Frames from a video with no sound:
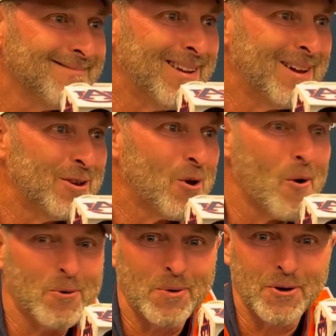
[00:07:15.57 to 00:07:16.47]
and it's
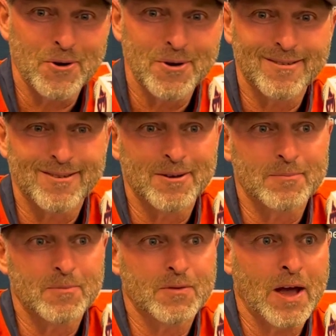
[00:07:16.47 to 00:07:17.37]
hard when you're
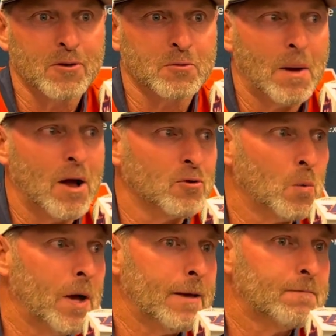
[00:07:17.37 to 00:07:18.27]
1,000 miles
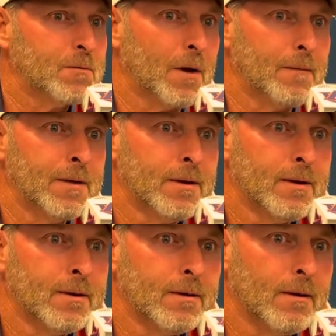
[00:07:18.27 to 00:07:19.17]
away. So
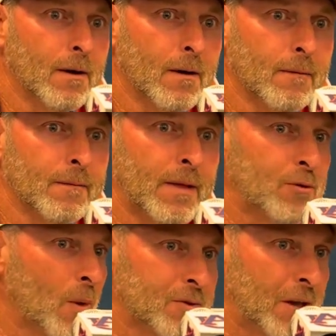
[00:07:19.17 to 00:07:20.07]
that's
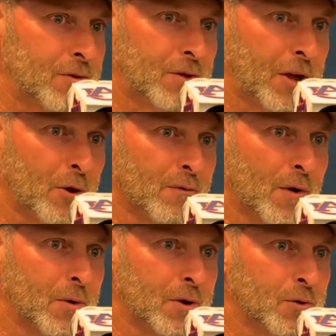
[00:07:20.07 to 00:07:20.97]
why I say singular
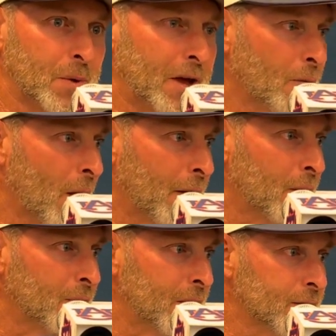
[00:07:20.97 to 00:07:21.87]
focus. We can get right
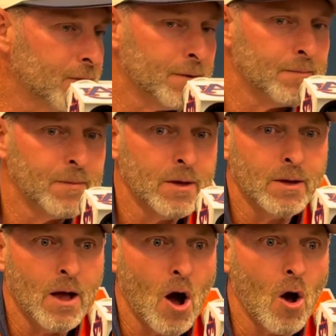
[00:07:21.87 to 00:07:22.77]
on this. And
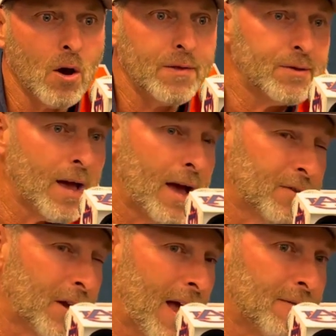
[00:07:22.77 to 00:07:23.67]
all of these guys
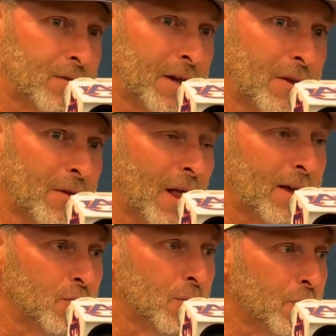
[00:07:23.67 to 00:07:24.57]
that I haven't seen in the
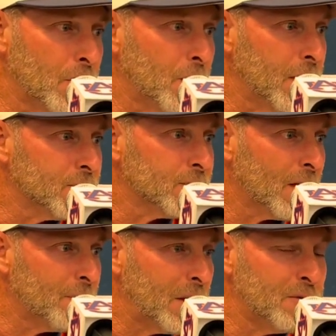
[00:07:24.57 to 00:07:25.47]
last 2 or 3 weeks, because
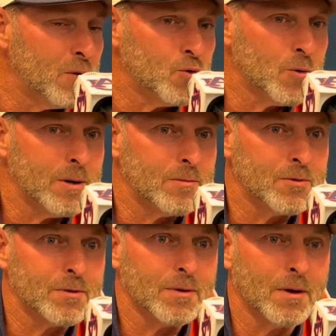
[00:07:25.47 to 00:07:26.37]
I've made a few
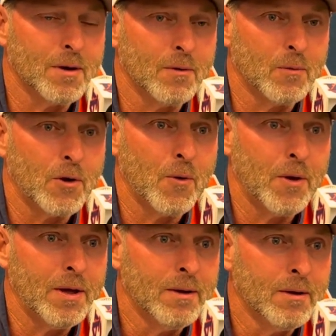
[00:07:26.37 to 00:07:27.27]
trips
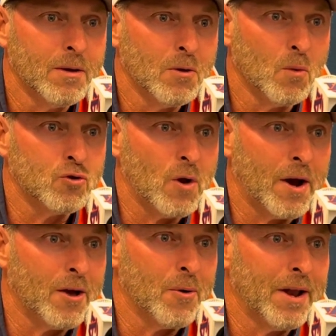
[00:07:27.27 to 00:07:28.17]
recruiting, we'll try to
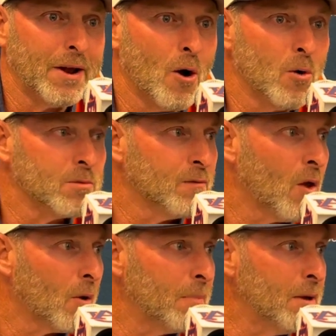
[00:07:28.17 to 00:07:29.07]
go get in homes of all
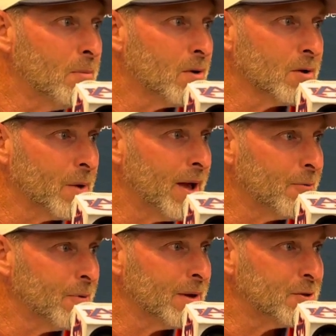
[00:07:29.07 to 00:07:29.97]
our people because we
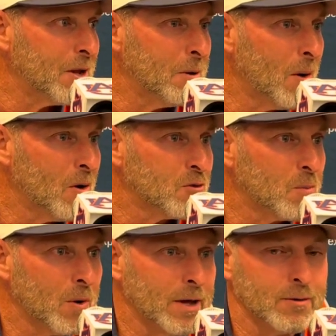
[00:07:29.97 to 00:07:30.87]
hadn't really seen them all
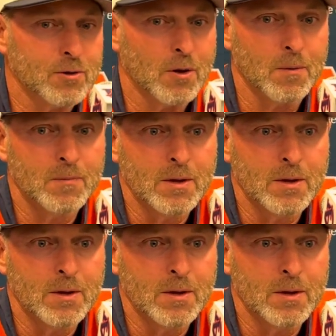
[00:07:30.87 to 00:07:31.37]
spring. So